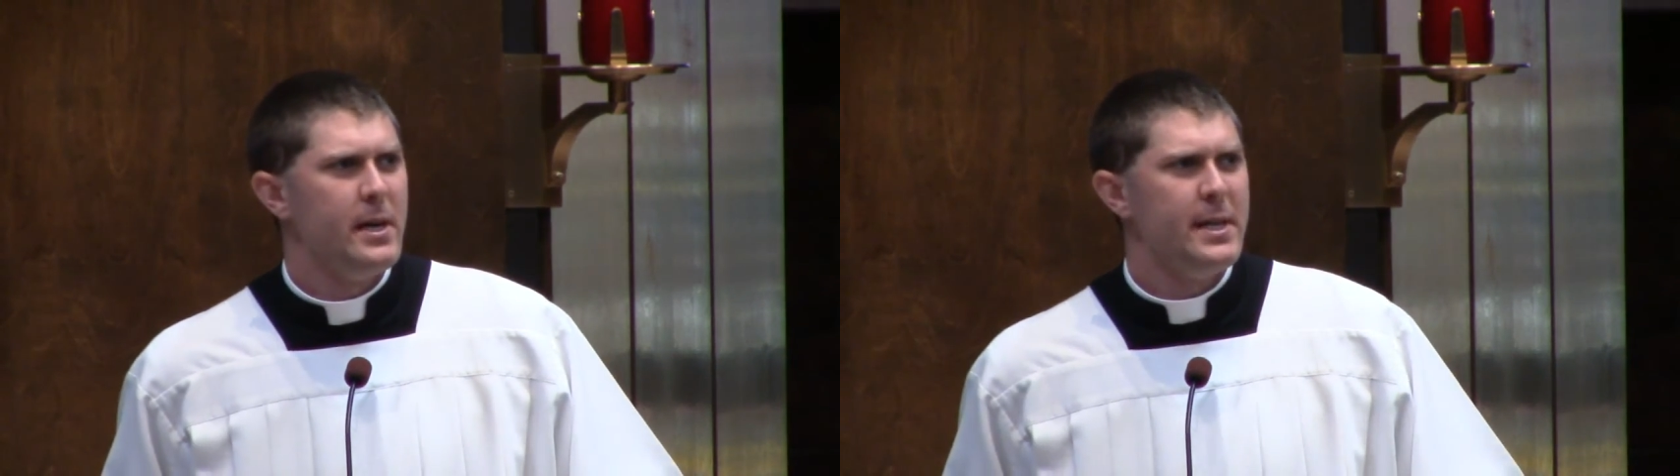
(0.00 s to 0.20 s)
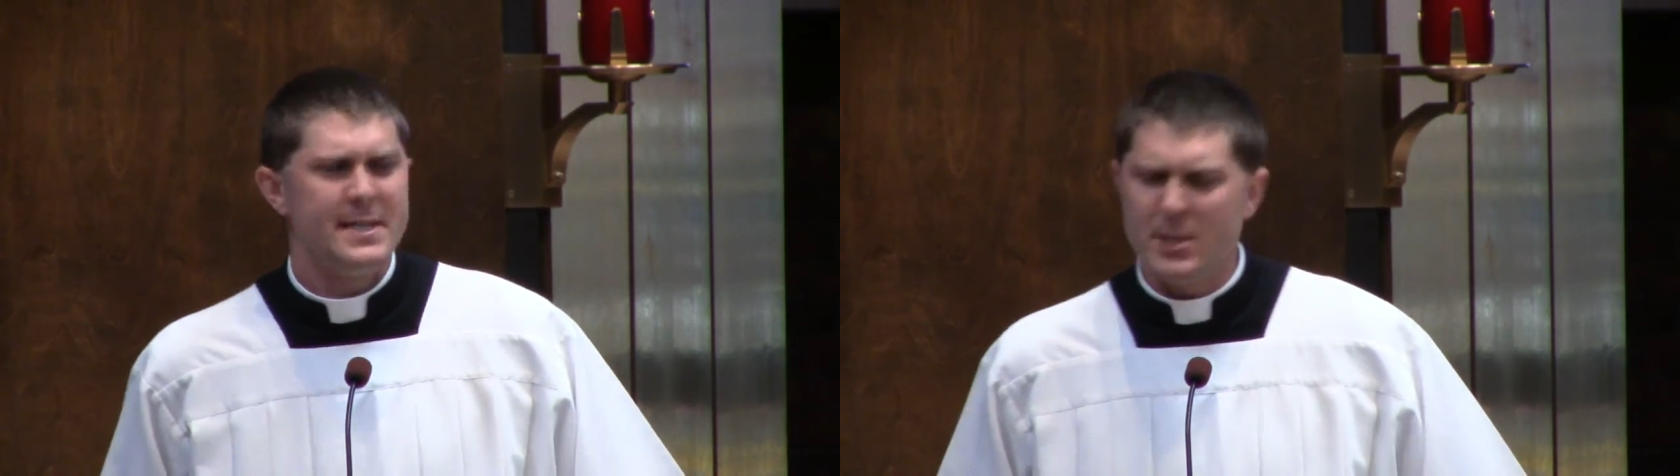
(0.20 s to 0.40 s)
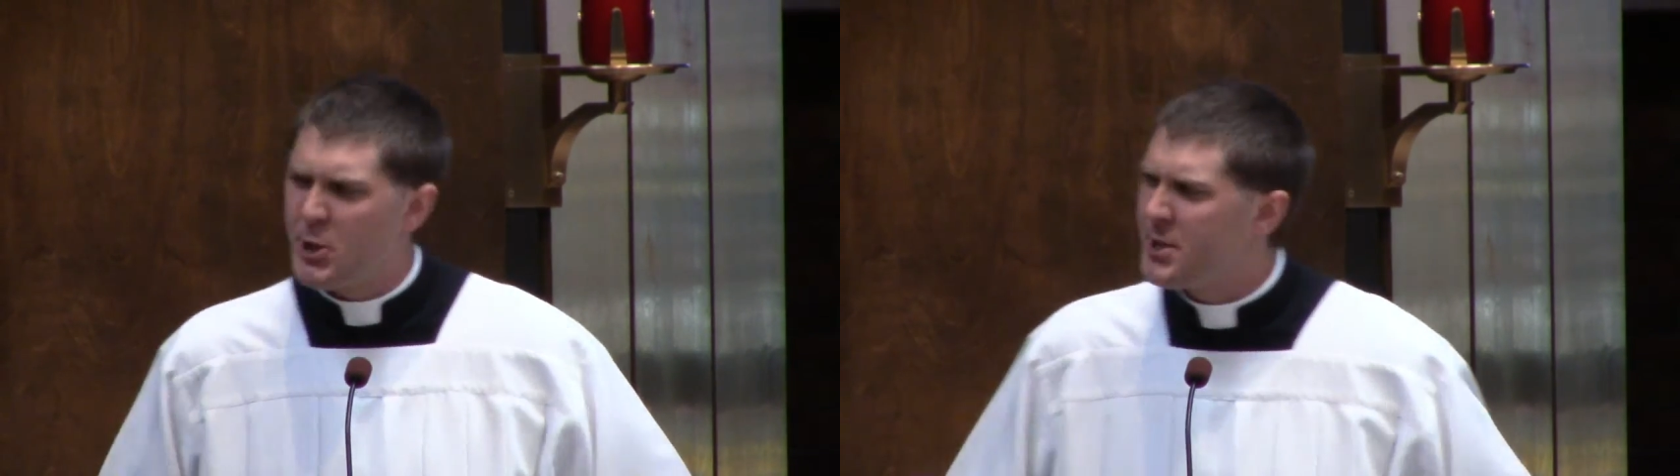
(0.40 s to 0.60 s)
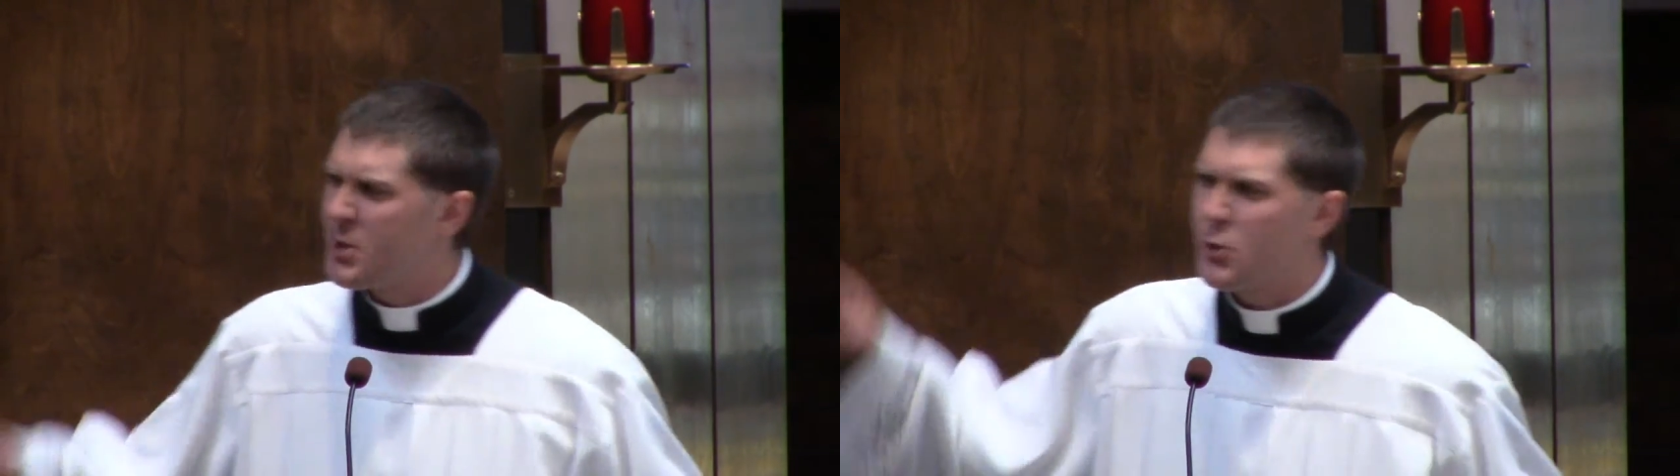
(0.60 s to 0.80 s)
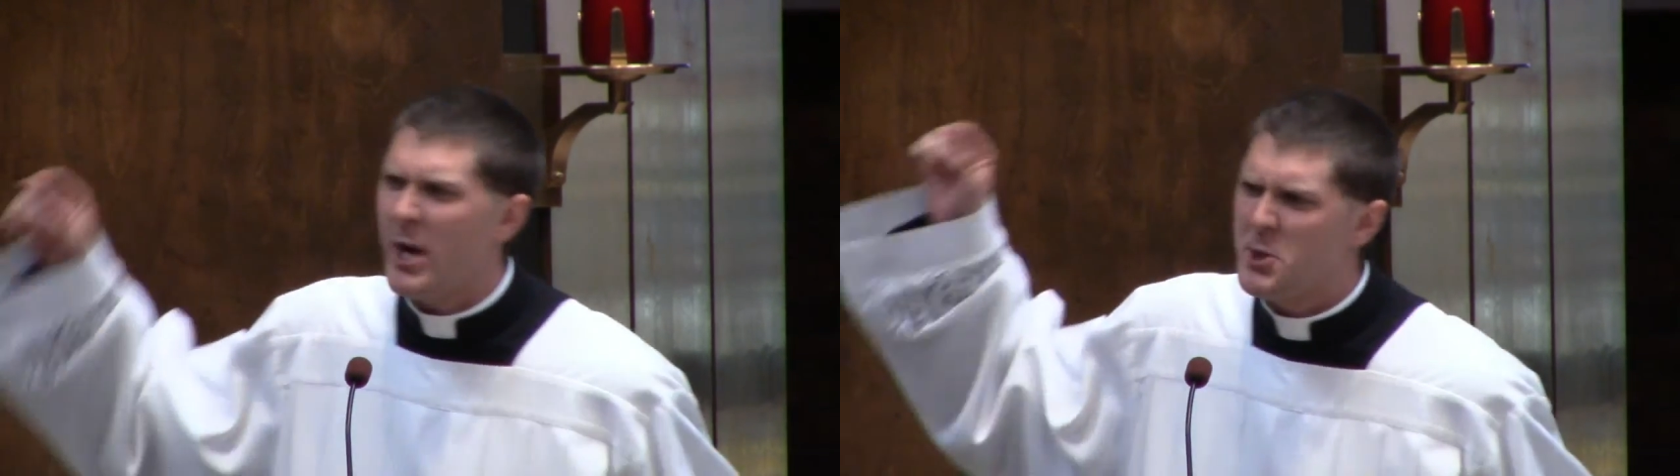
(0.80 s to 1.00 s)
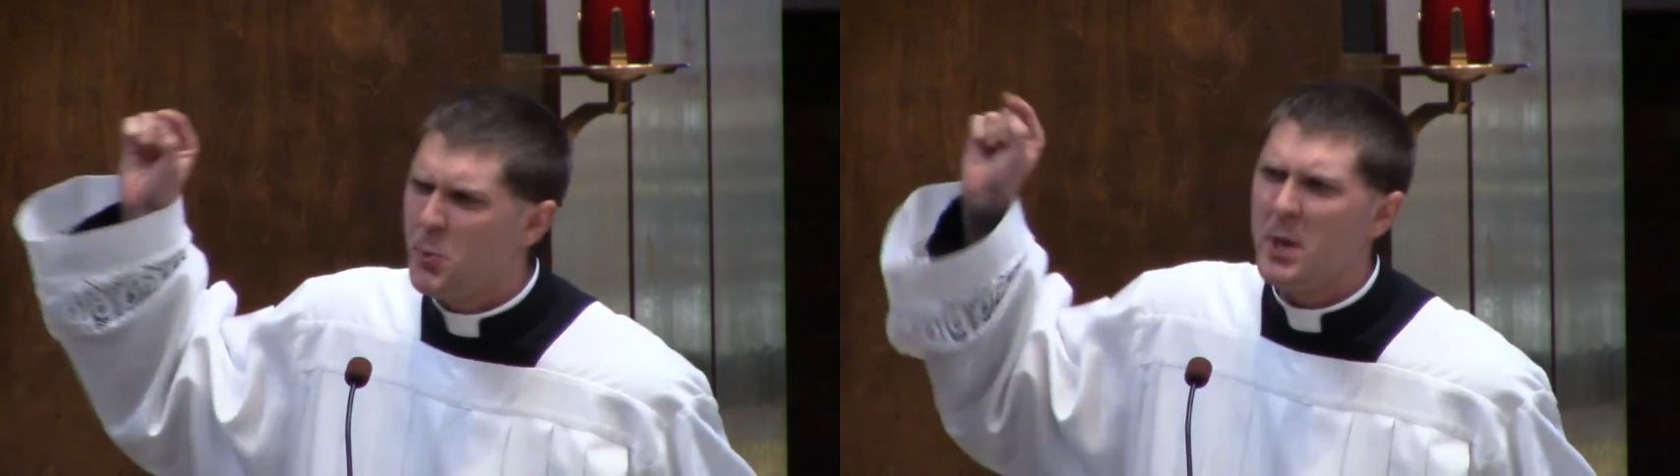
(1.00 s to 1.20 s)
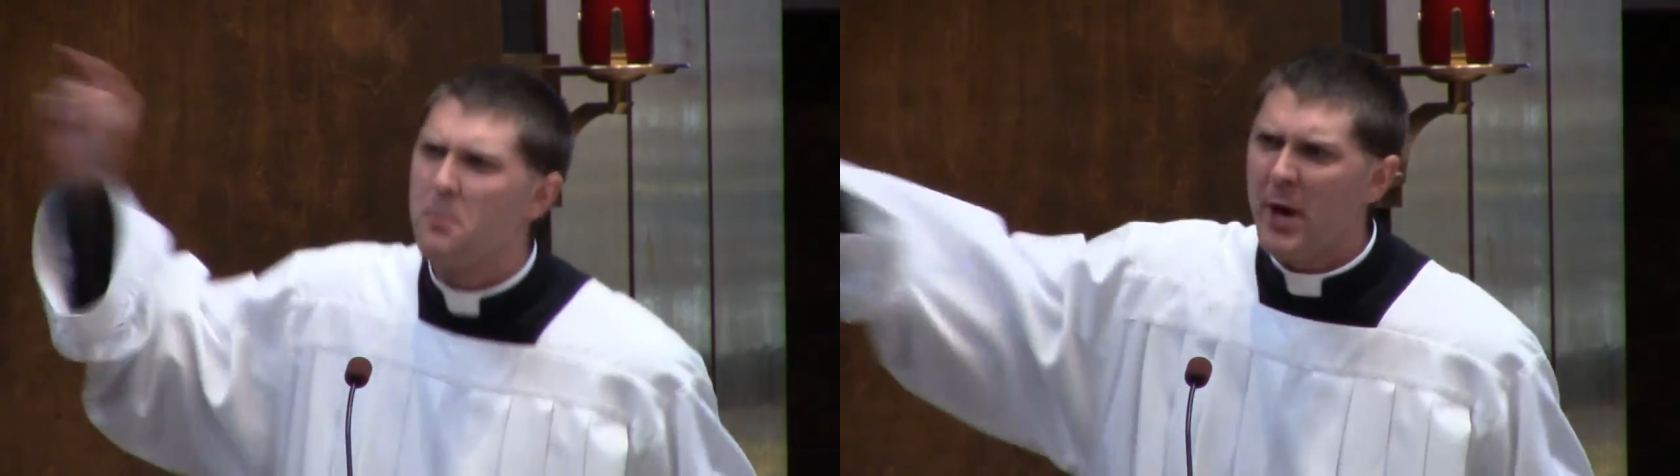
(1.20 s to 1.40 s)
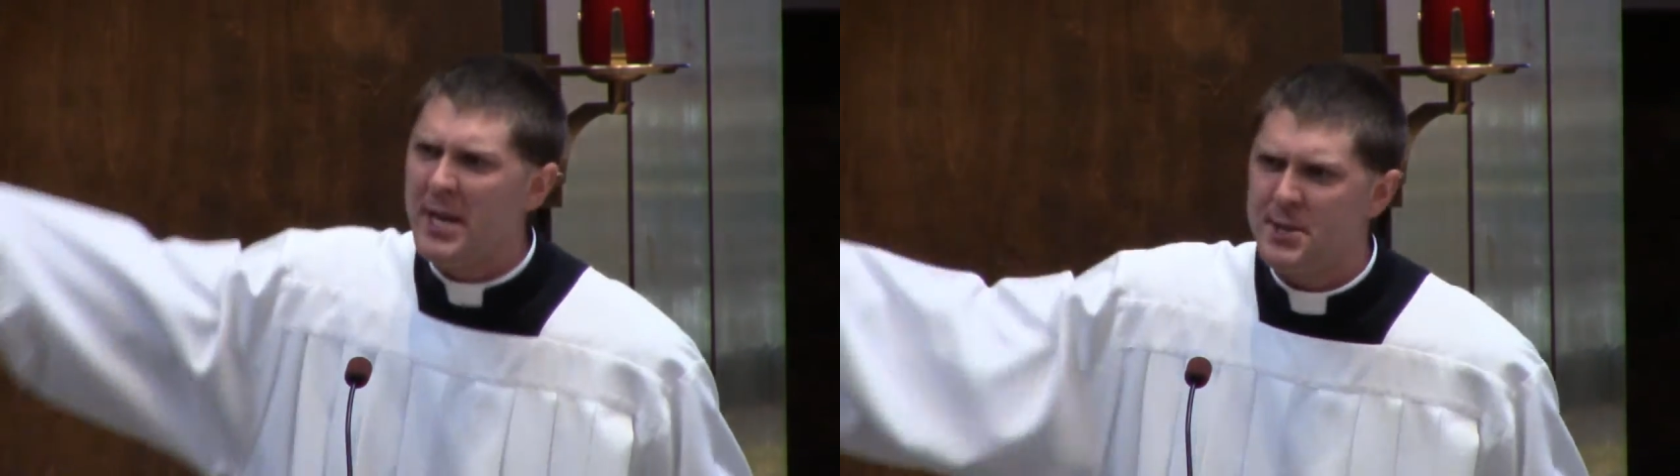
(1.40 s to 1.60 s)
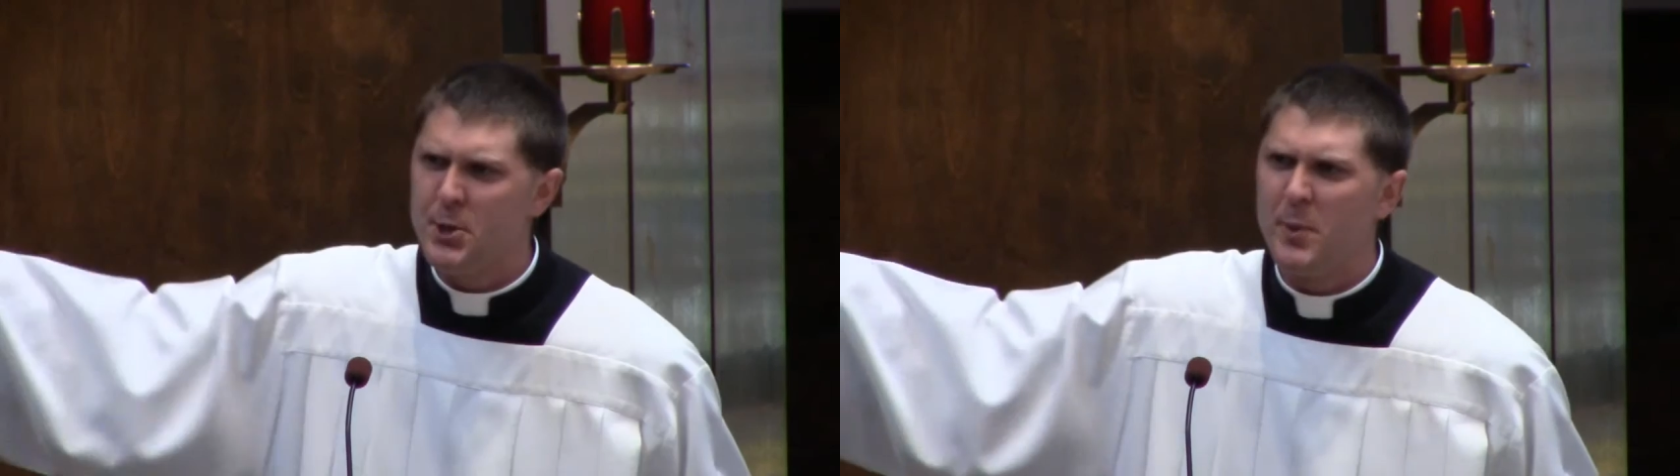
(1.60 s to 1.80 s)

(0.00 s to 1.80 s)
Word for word: They said, Jesus Christ, we embrace